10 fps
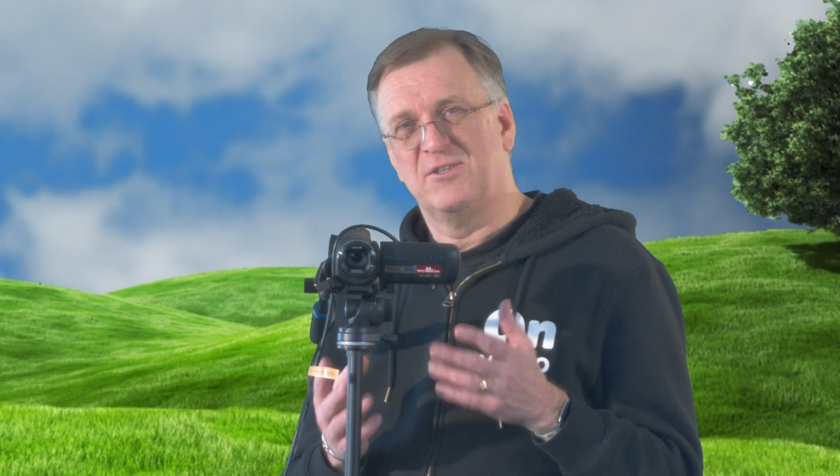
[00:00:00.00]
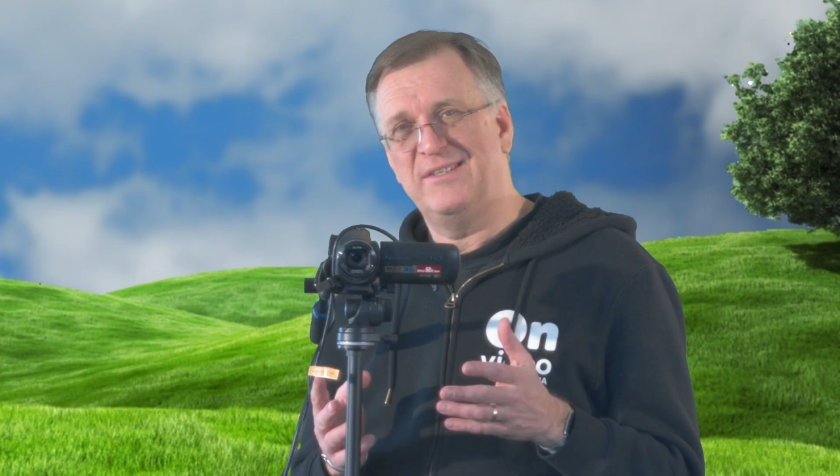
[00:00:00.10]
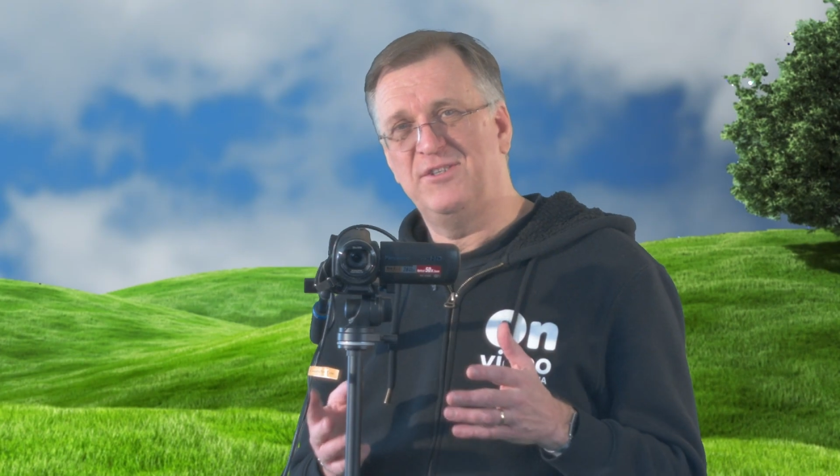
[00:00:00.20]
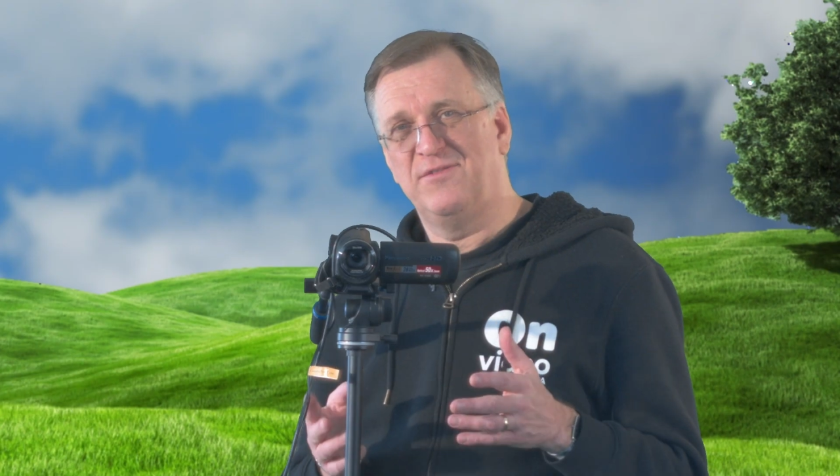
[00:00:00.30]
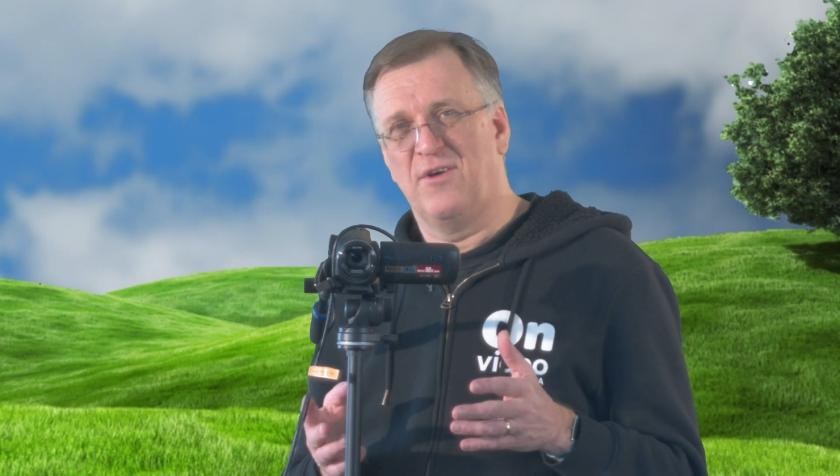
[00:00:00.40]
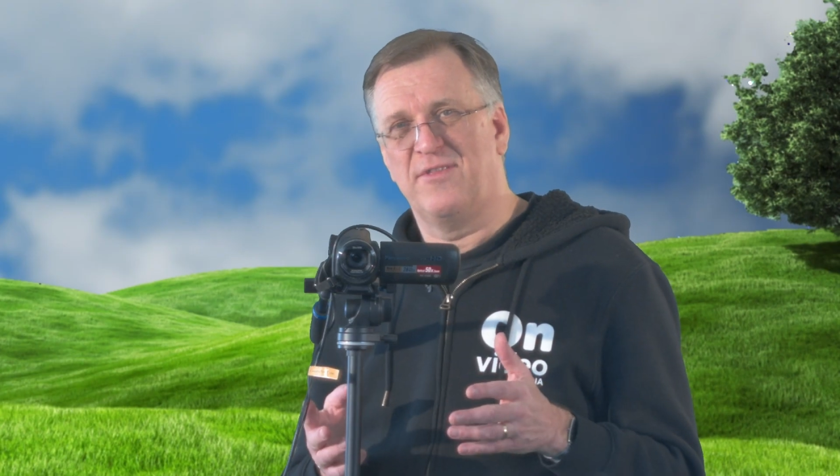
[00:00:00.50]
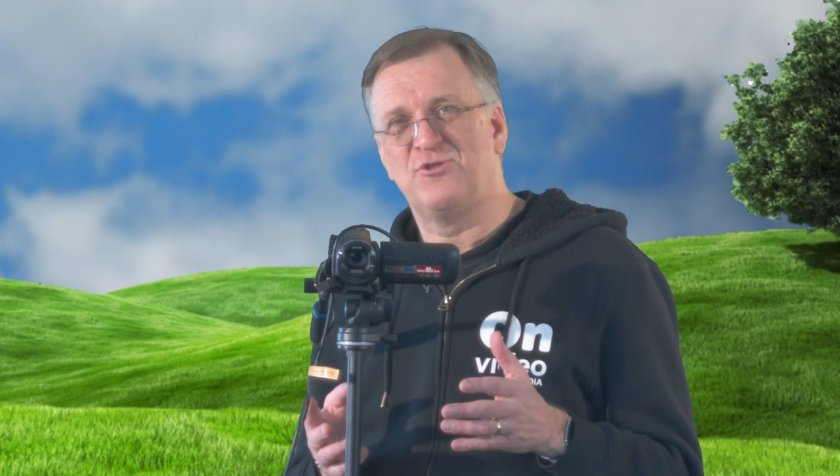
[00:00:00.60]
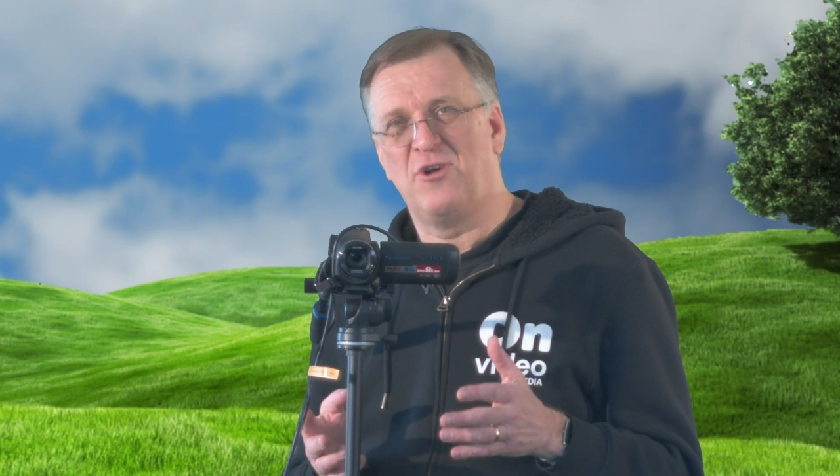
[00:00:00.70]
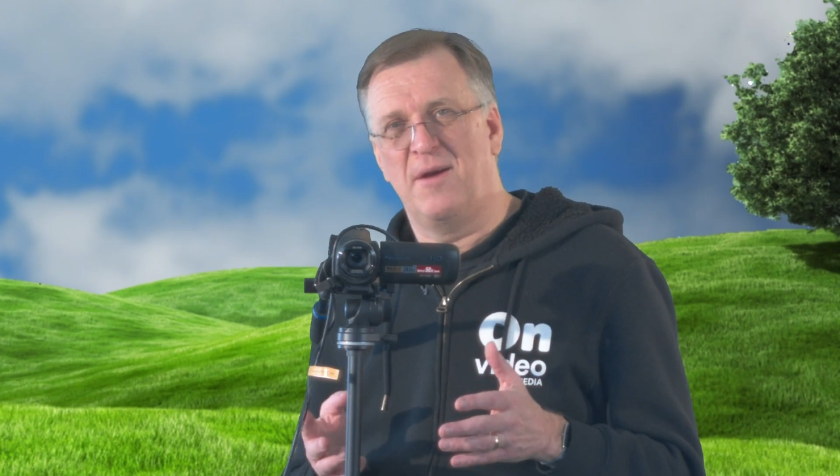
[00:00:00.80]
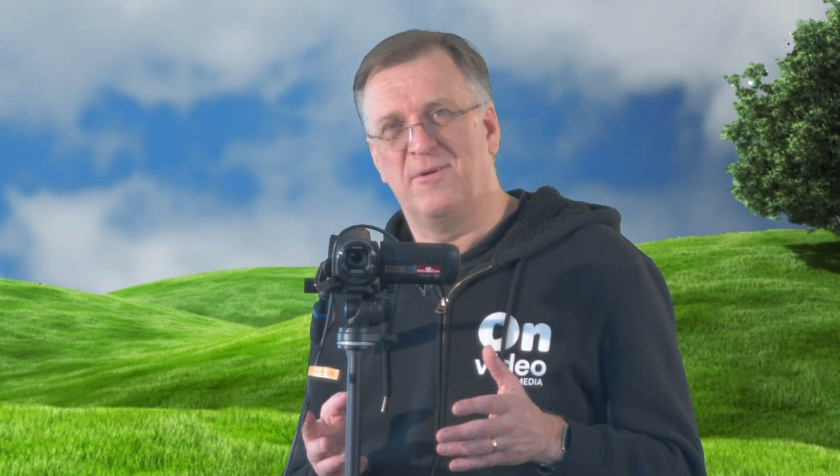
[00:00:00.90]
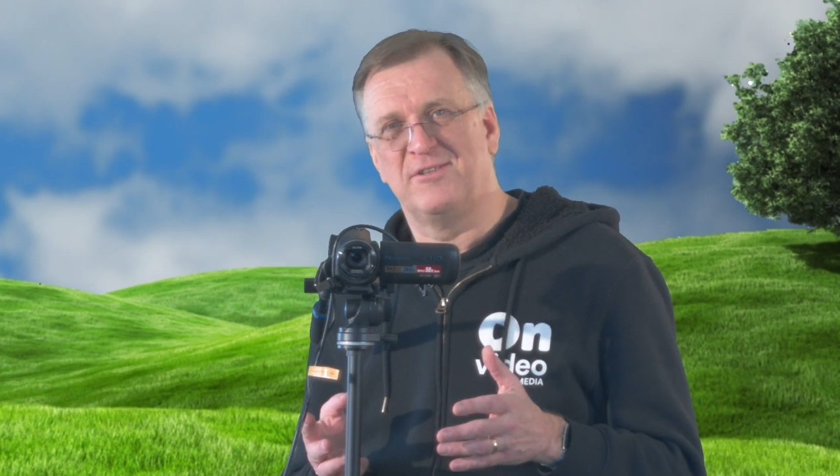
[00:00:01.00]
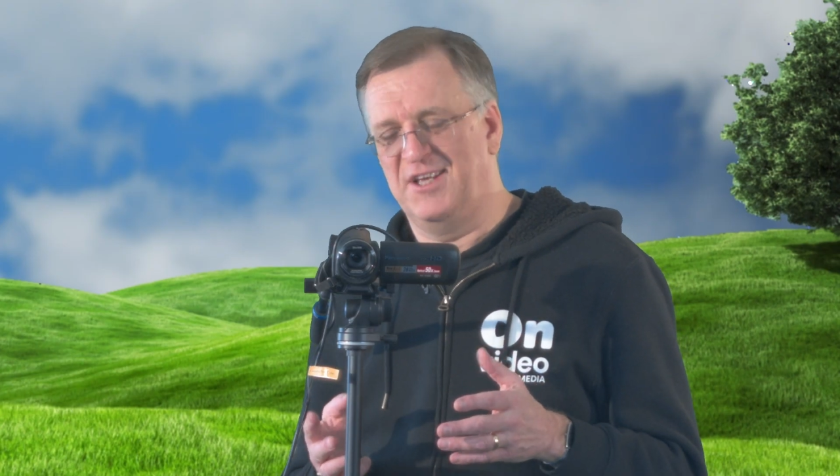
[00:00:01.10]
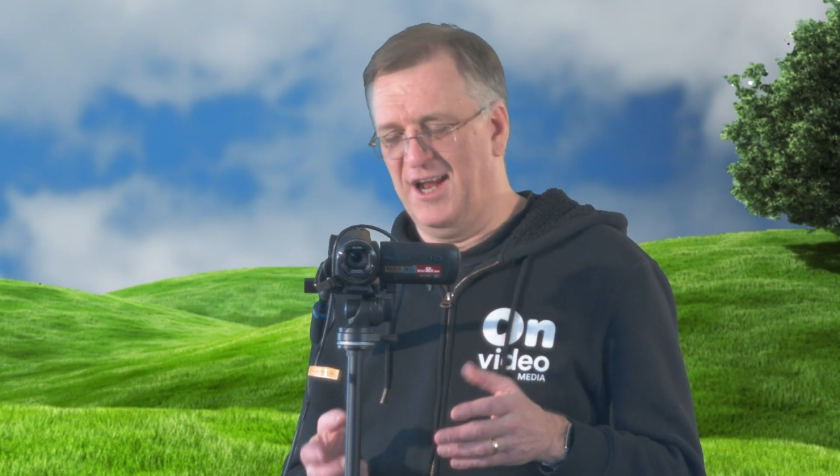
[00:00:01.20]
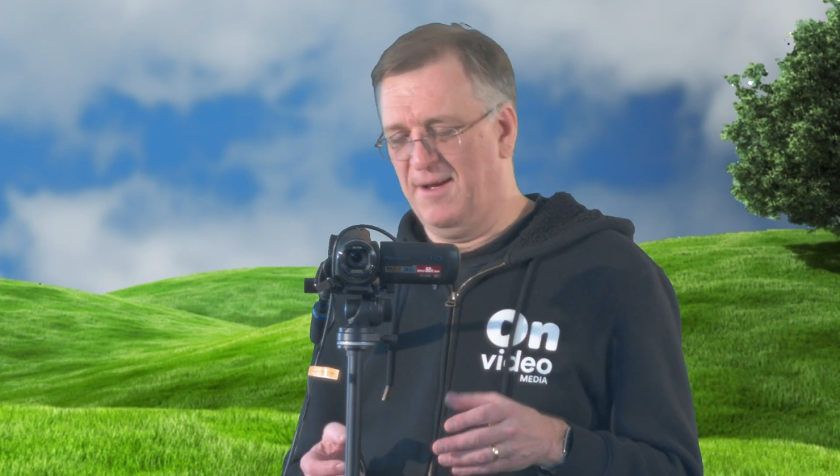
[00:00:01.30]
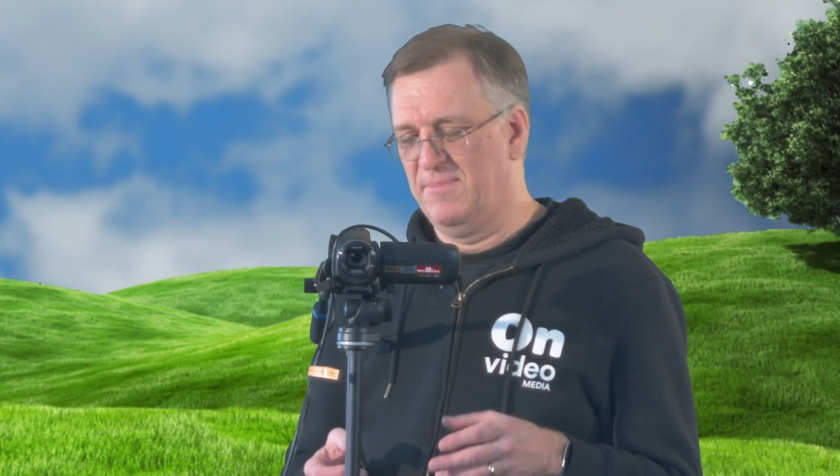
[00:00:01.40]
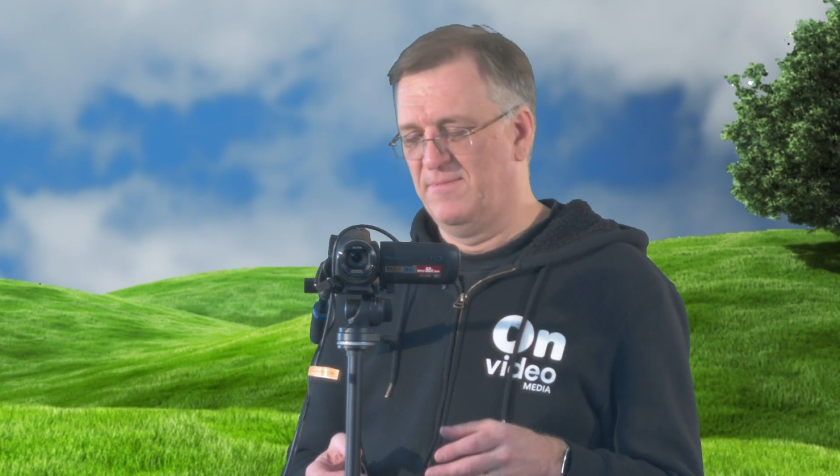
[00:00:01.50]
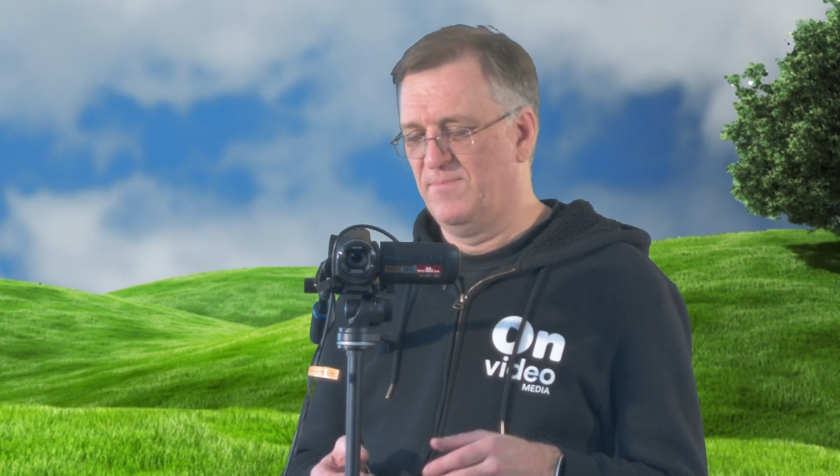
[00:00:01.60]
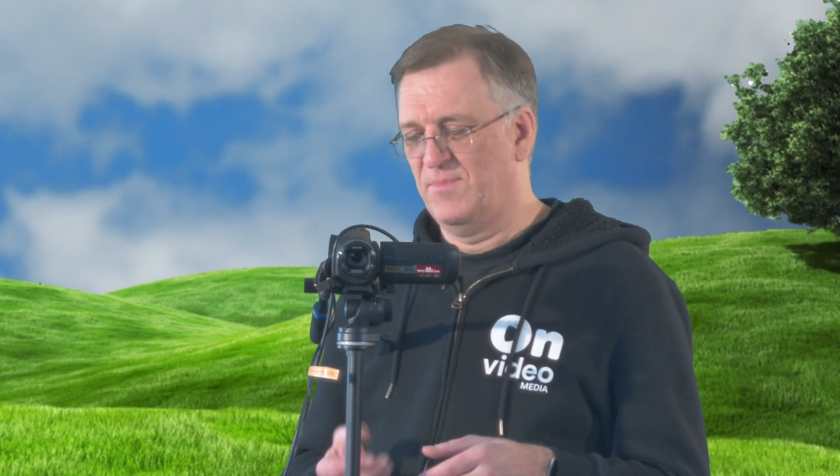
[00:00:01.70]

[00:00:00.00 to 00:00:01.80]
So once you've got the tripod set up,